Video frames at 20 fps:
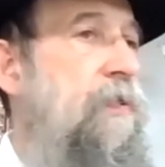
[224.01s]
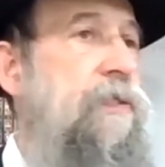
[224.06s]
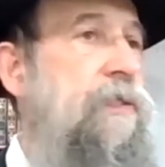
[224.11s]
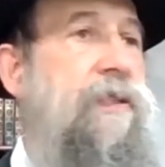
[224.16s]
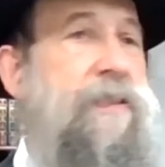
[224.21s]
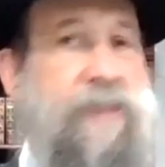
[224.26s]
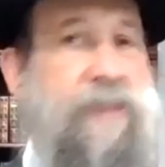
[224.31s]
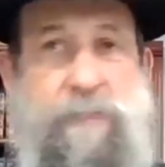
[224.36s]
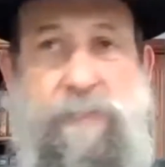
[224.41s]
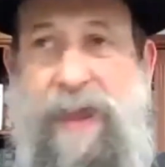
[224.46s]

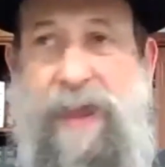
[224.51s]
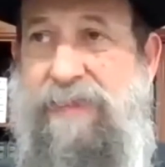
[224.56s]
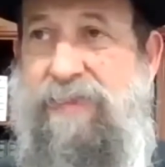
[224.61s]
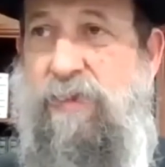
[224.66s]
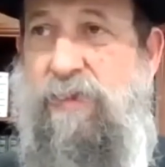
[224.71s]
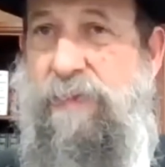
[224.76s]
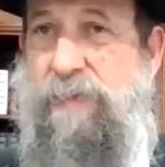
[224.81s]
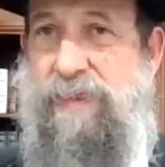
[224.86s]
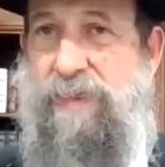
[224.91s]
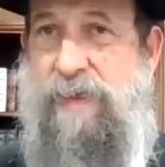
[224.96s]
There has
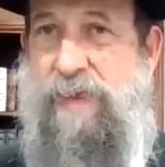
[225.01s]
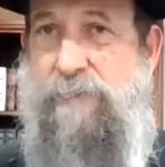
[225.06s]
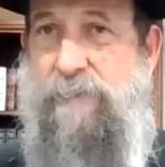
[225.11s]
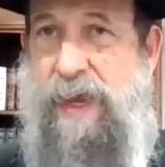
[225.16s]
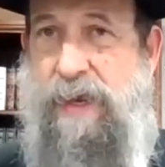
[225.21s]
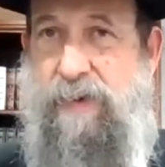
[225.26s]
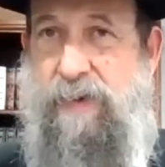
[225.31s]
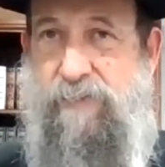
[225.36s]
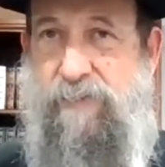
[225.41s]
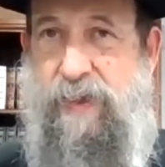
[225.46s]
to be some
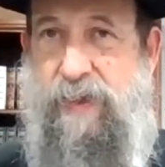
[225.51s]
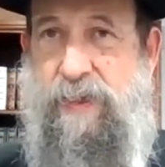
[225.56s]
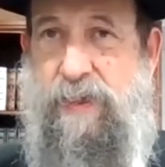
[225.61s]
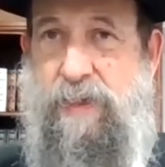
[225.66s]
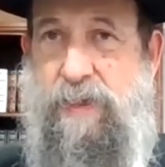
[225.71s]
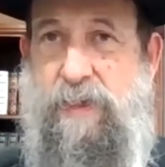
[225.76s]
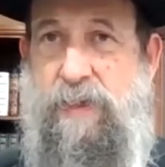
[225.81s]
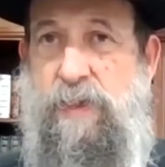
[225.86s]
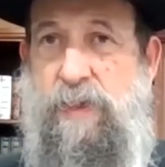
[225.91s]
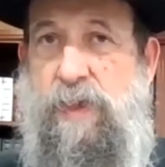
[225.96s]
kind of a
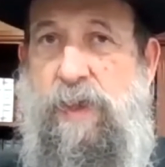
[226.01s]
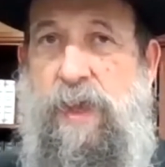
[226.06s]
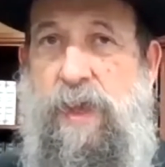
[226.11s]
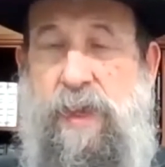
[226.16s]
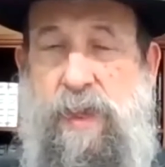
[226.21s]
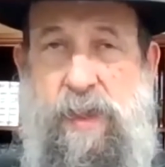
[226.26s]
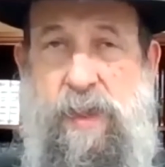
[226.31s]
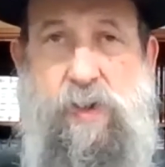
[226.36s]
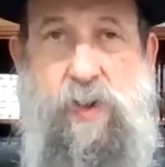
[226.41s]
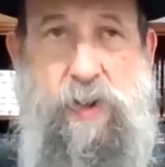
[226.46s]

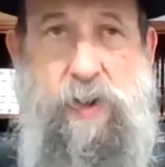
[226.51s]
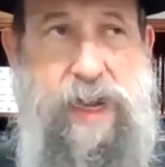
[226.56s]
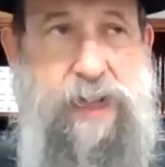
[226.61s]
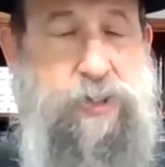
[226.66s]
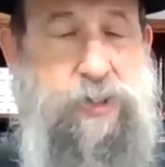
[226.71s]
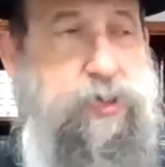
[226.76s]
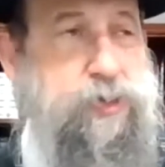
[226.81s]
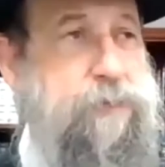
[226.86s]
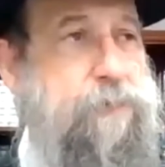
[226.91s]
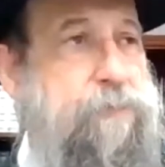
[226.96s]

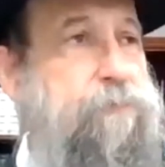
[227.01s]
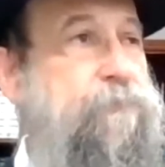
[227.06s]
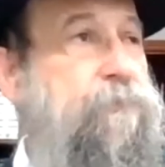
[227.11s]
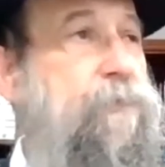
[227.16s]
connection.